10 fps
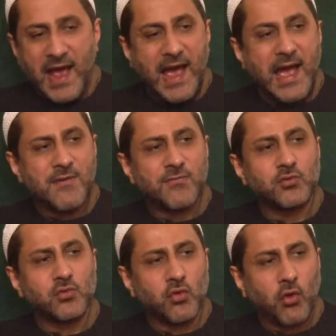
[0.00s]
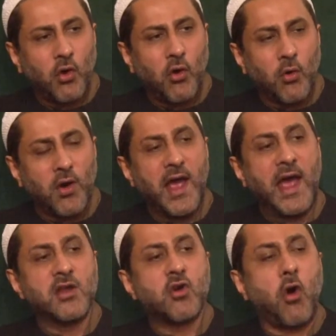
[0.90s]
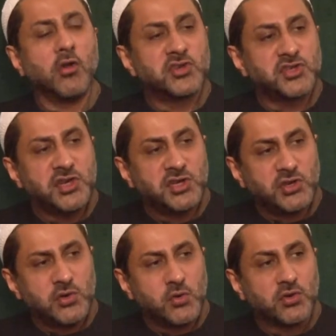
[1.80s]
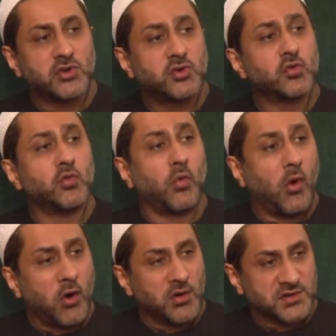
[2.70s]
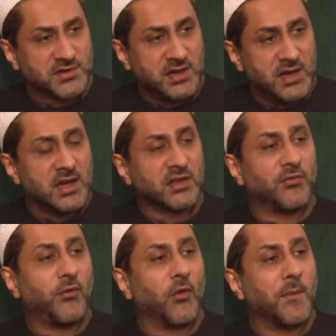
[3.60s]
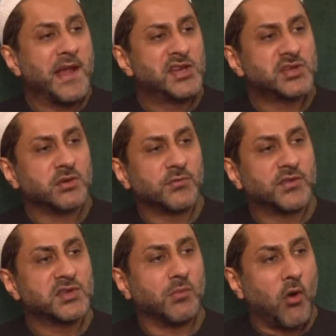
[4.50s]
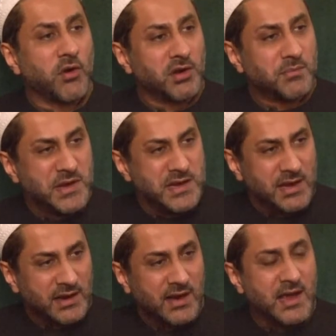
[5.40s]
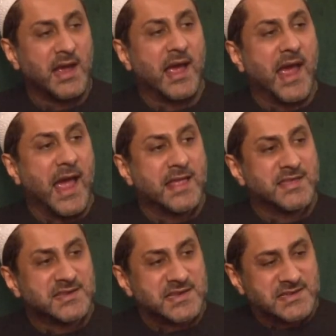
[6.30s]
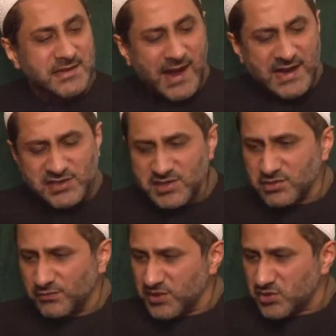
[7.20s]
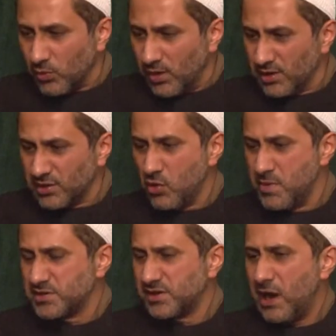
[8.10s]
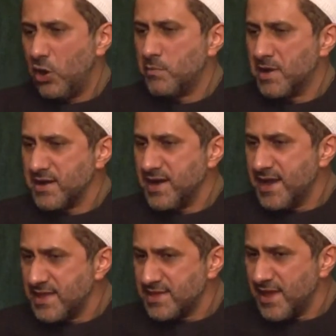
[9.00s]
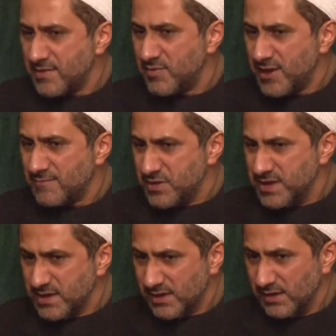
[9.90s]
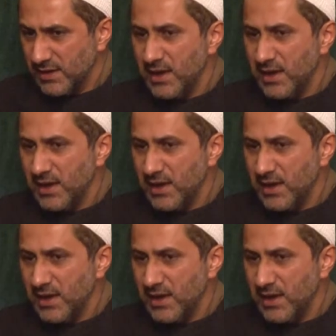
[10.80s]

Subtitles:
have to go and constitute towards the formation of this moral being, and these interactions of this world, no matter how mundane they may be,